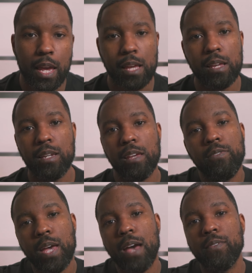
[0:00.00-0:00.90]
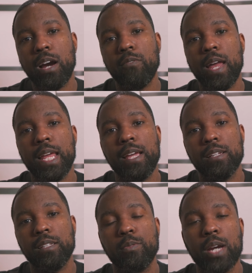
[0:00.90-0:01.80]
And if you haven't already,
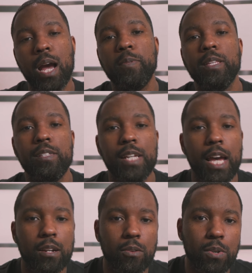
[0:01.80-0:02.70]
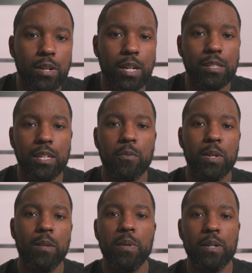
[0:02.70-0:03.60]
subscribe to the channel. We're
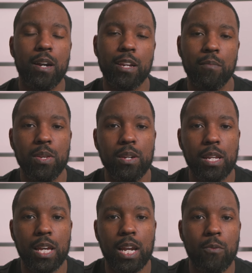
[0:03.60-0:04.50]
continuing to build our community, and I